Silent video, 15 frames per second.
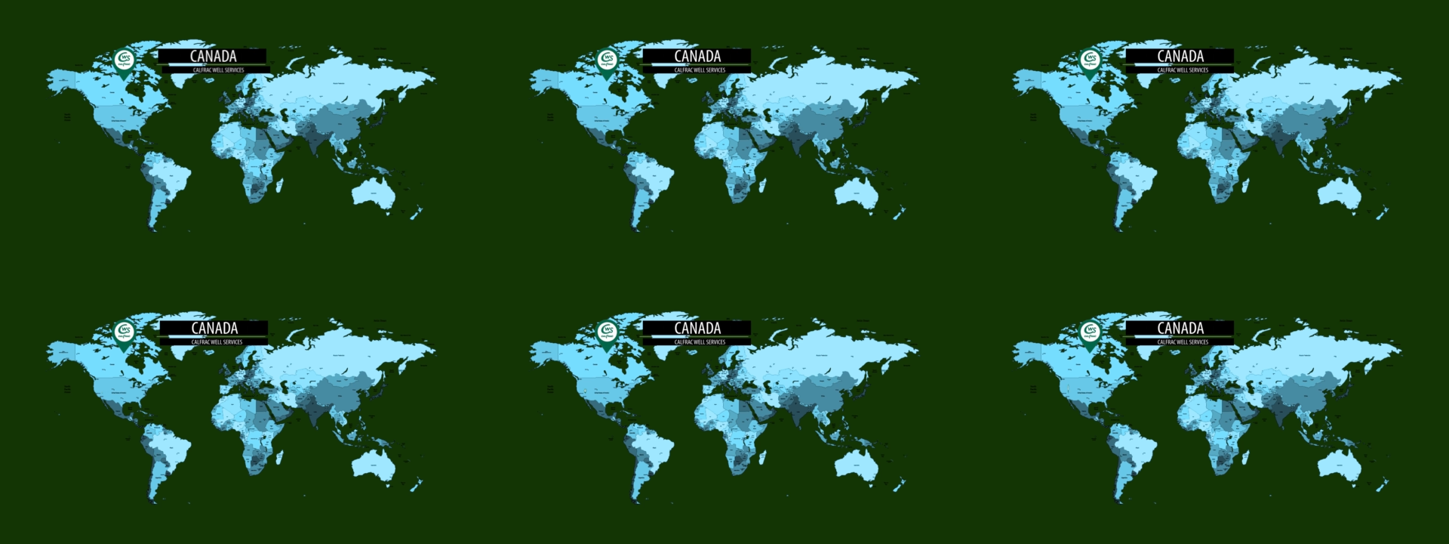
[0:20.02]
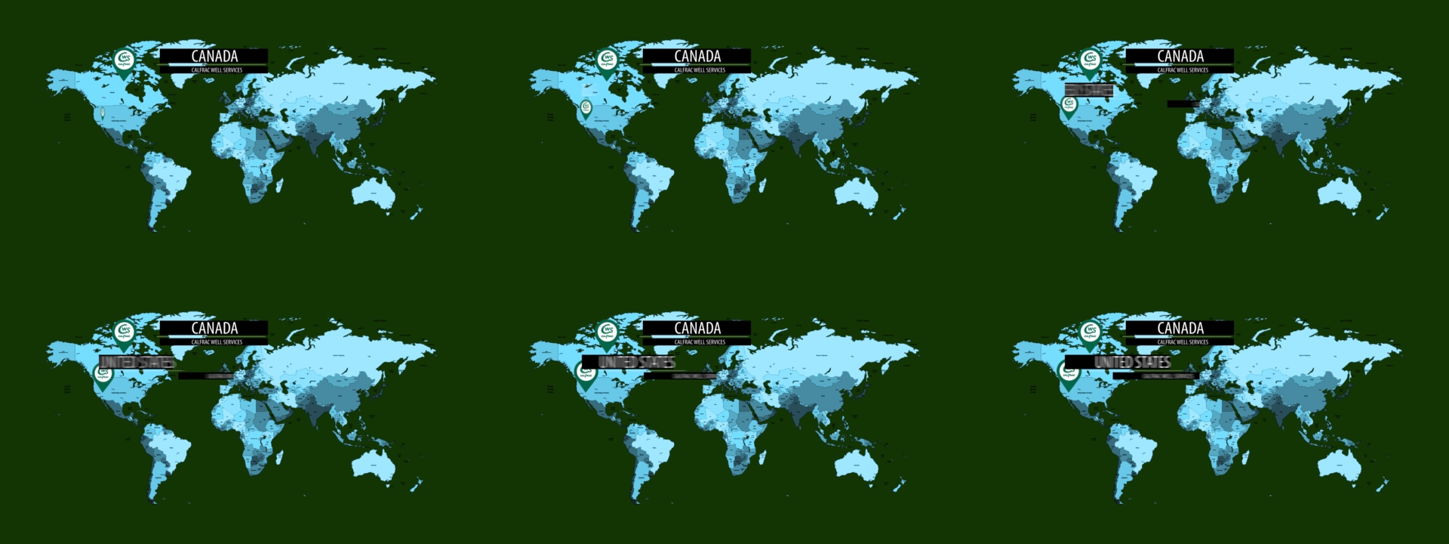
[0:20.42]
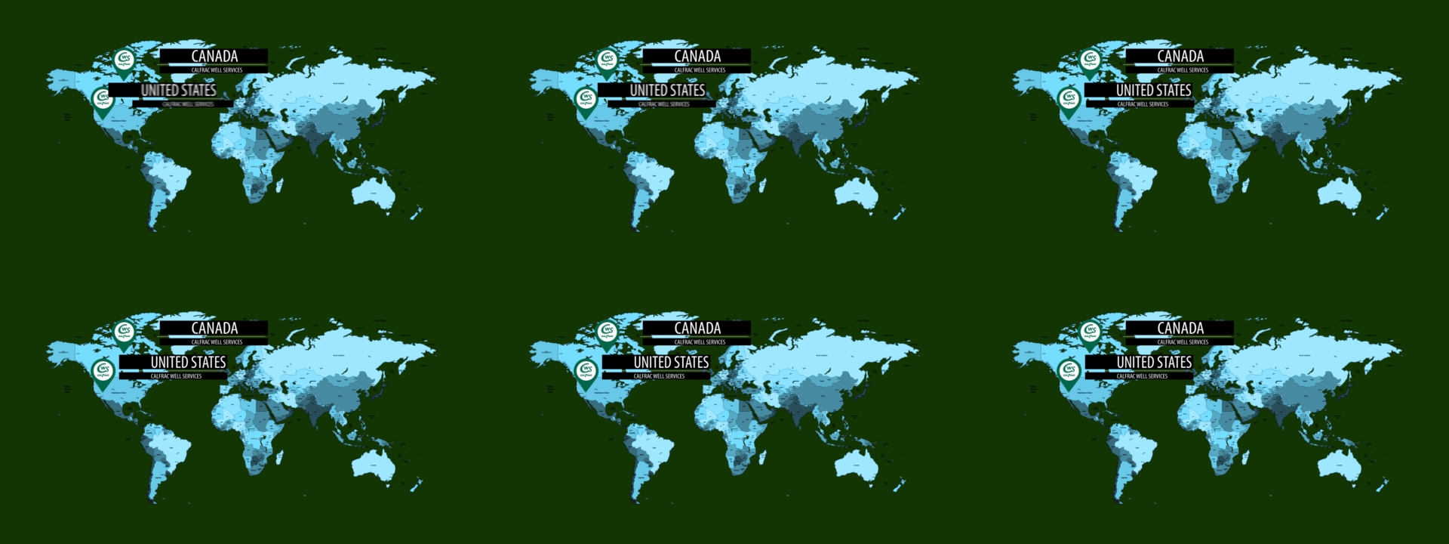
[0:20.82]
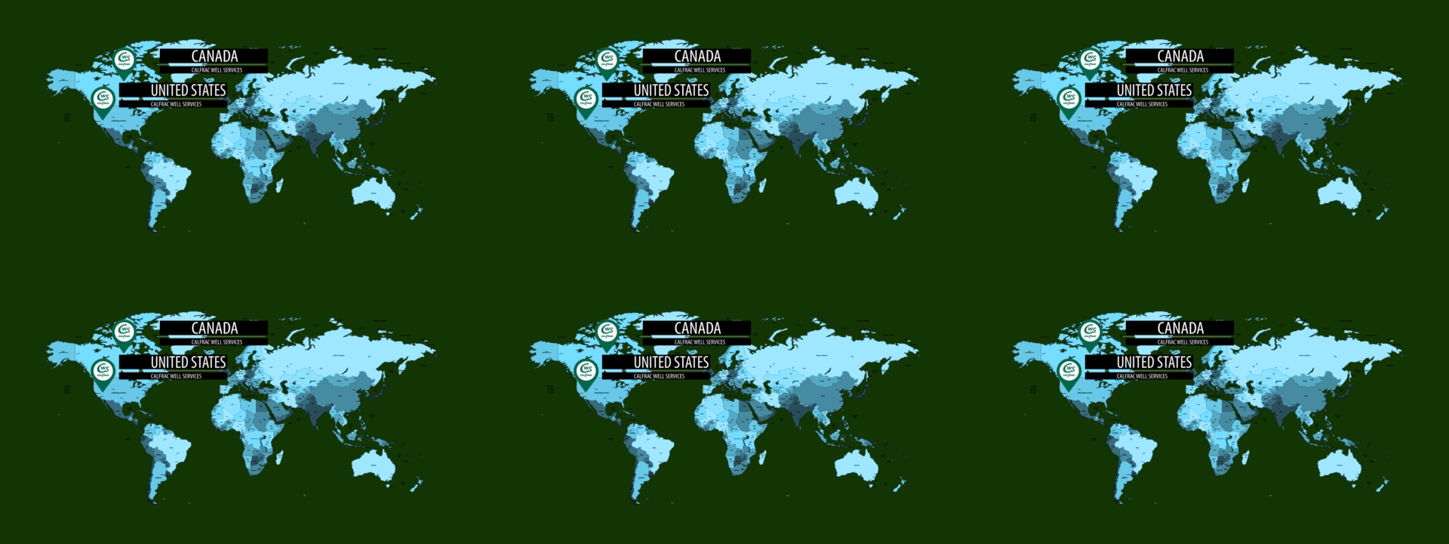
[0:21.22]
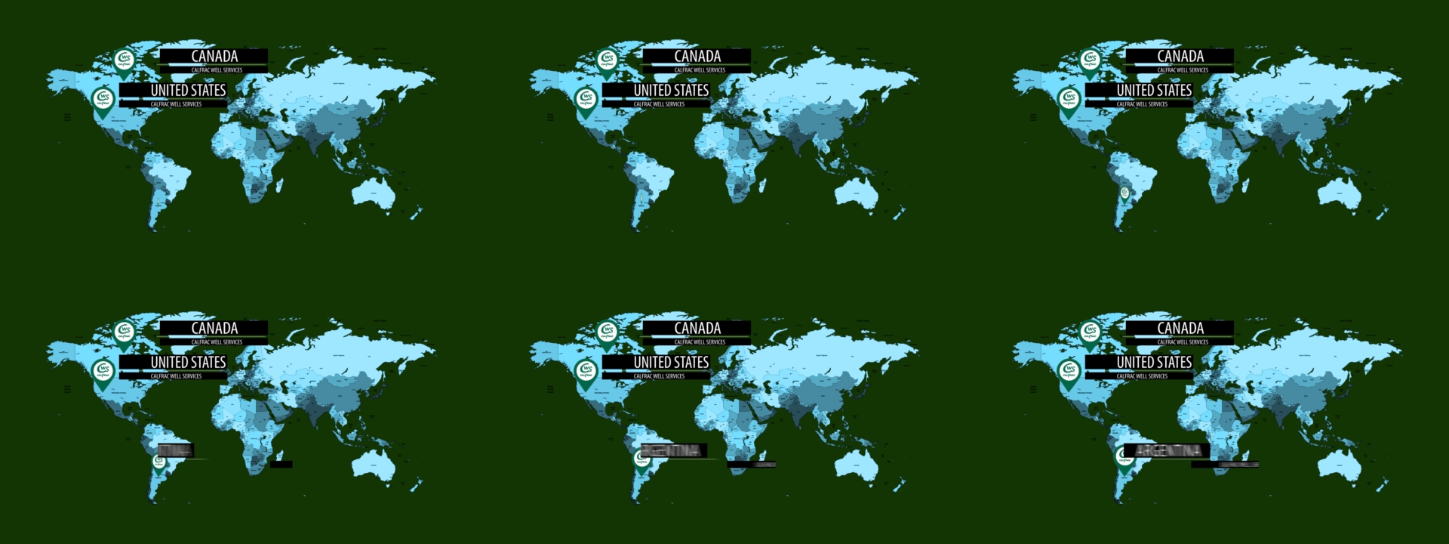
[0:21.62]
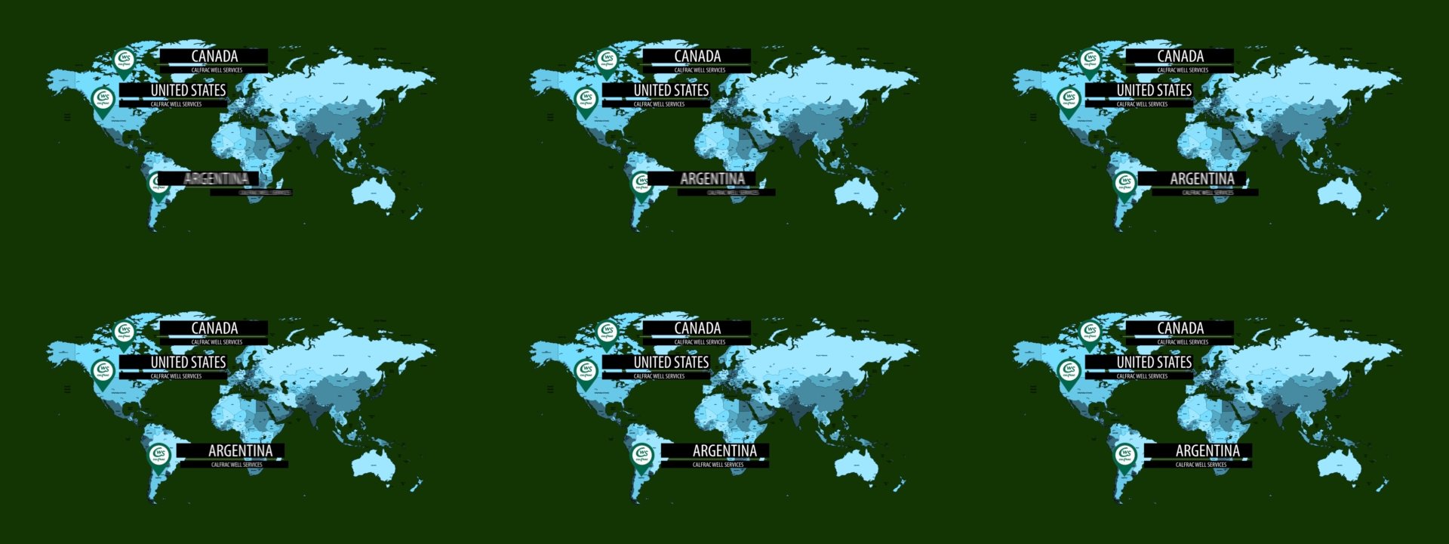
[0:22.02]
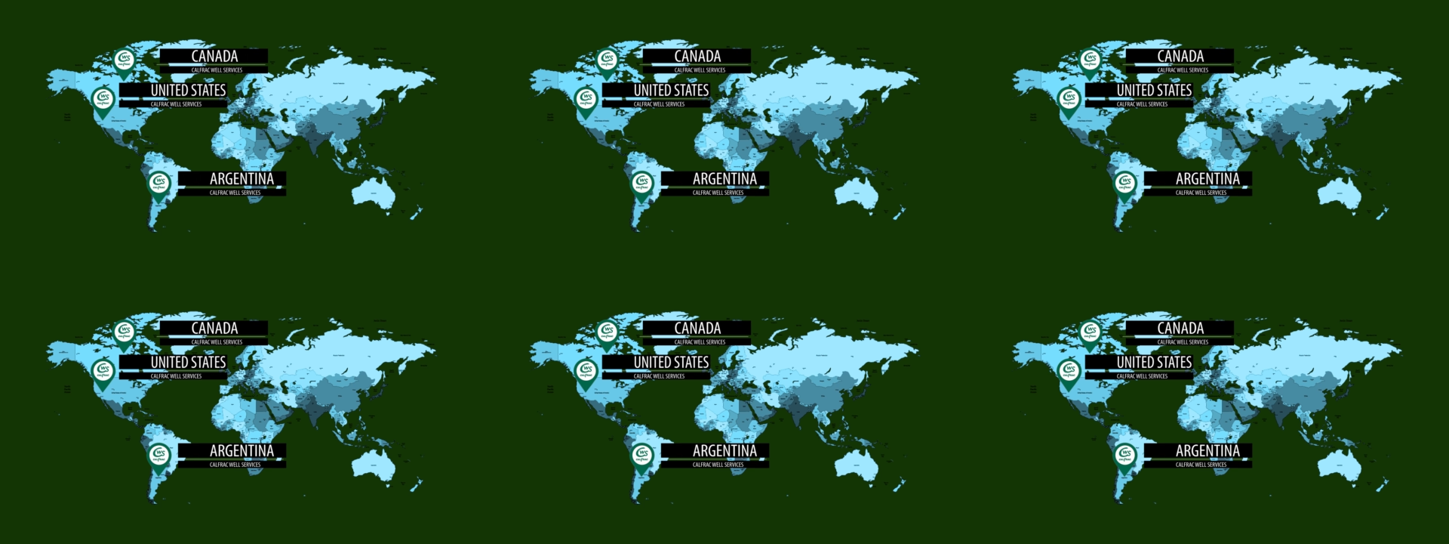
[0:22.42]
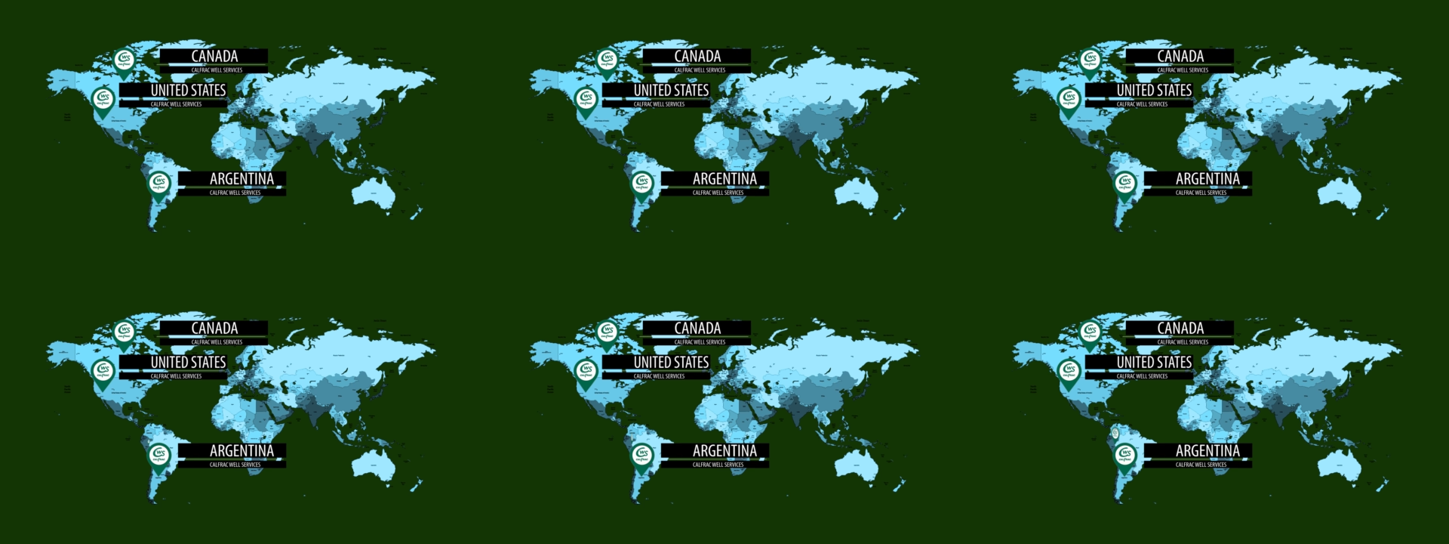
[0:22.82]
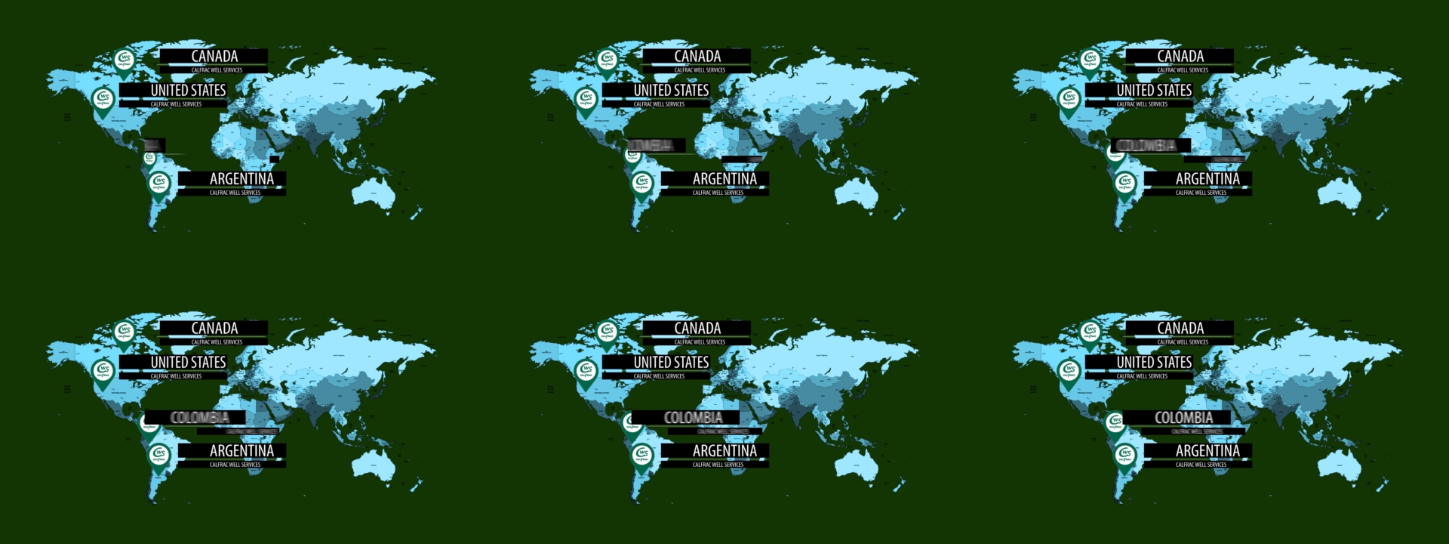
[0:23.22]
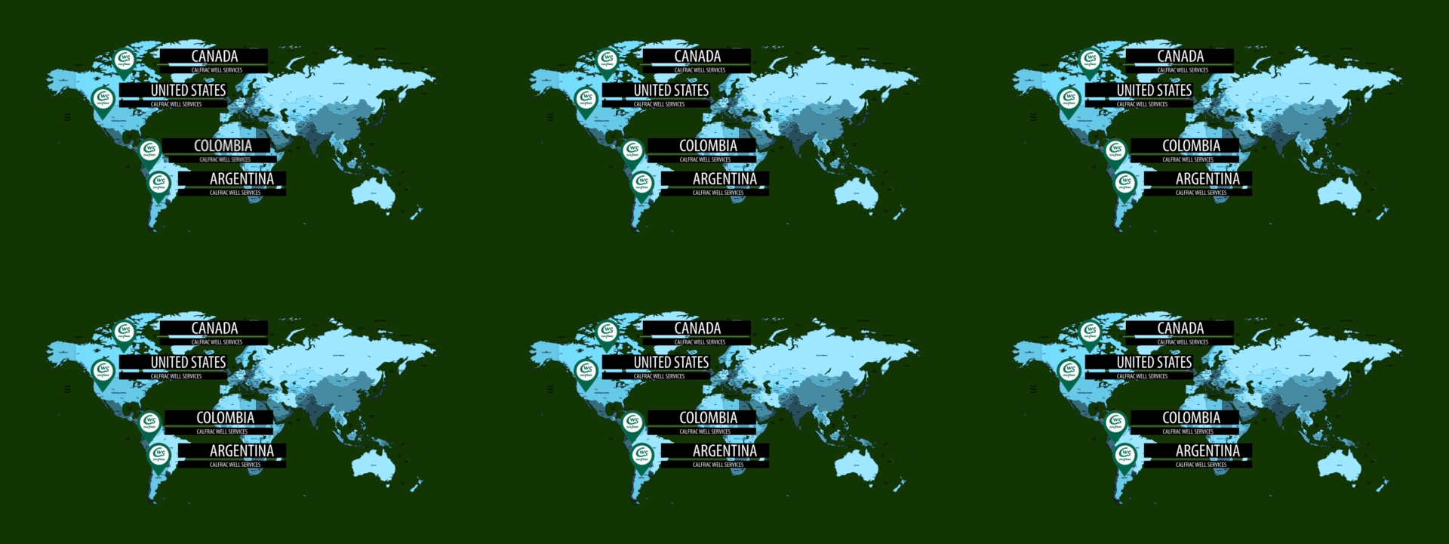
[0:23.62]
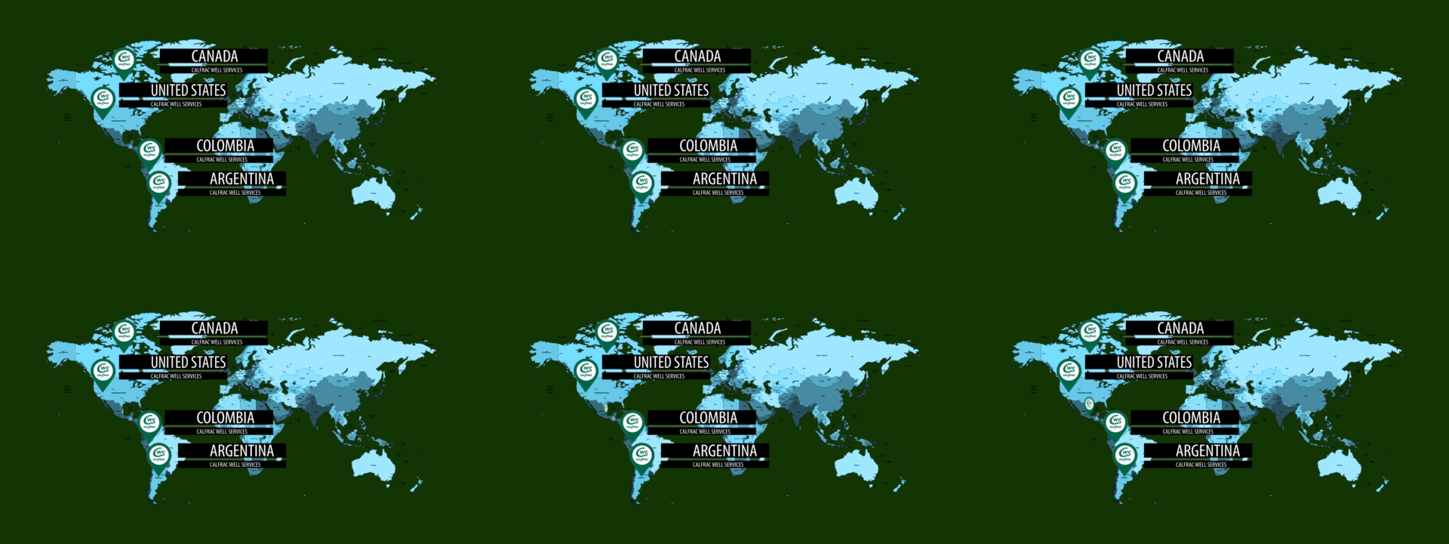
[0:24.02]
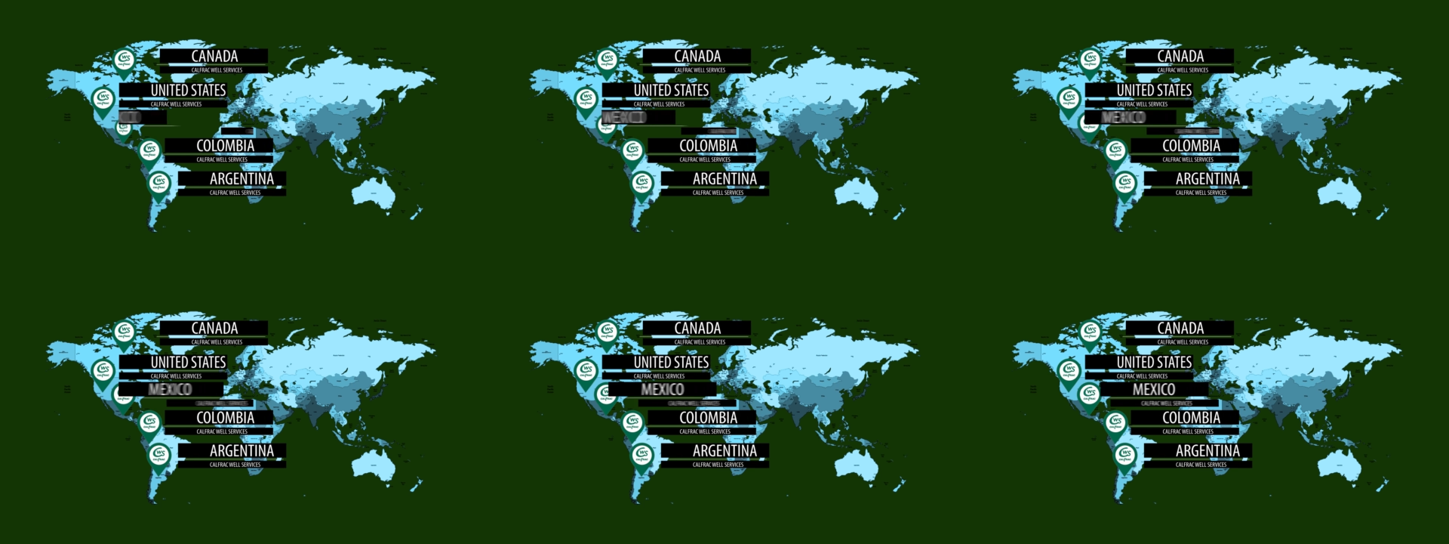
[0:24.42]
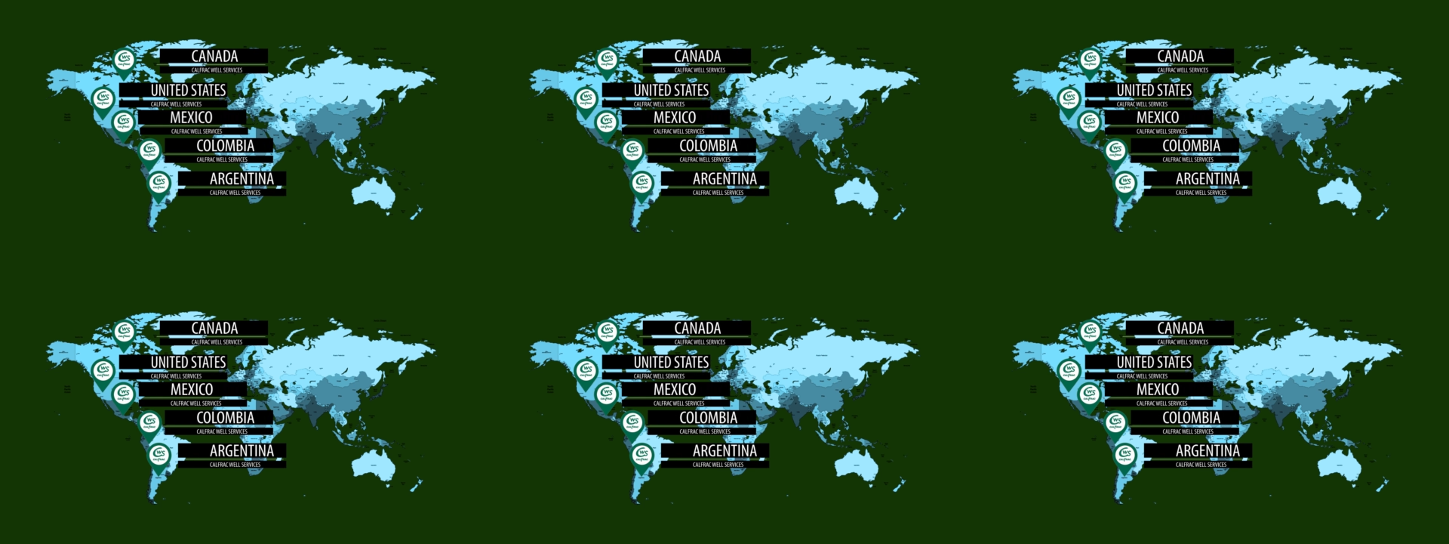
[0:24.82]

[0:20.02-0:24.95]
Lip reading: [unreadable: no face in view]